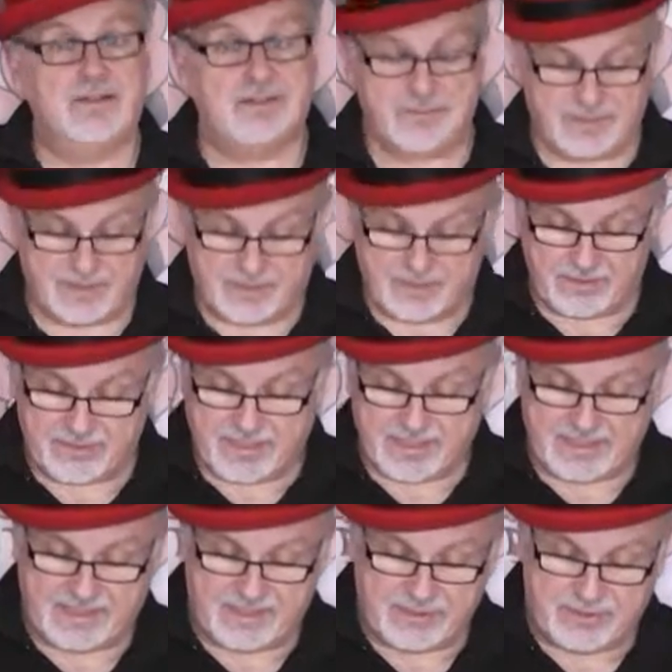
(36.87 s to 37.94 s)
The trick goes
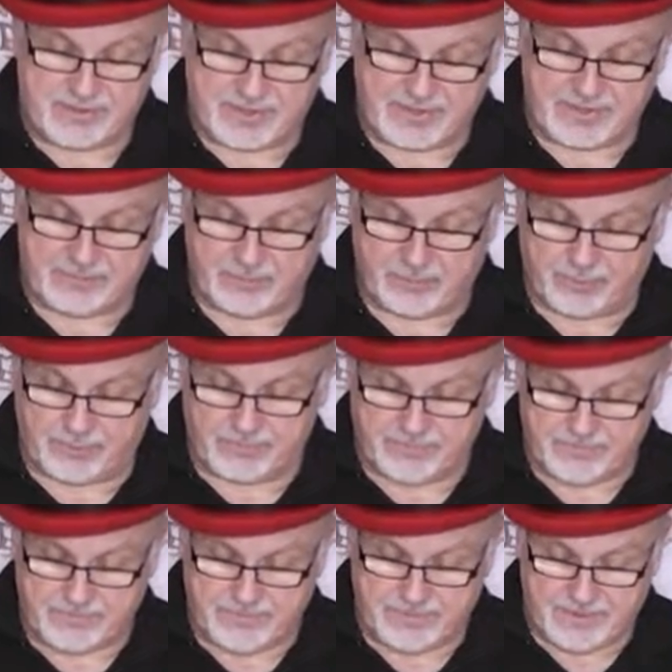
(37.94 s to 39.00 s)
like this. You take a
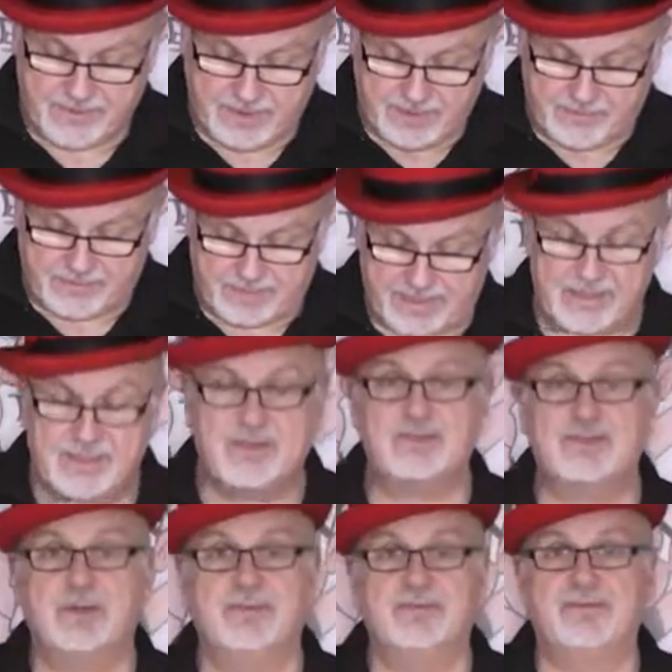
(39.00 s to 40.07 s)
ball, place it
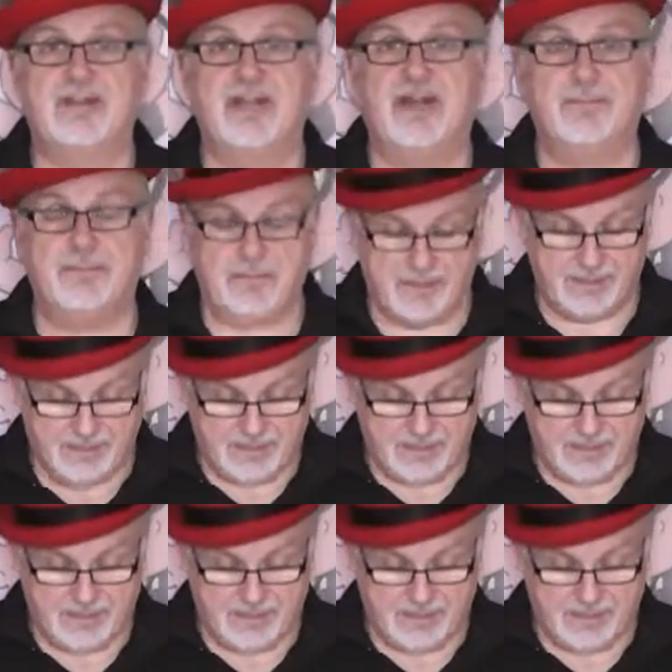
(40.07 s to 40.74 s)
on top of a cup,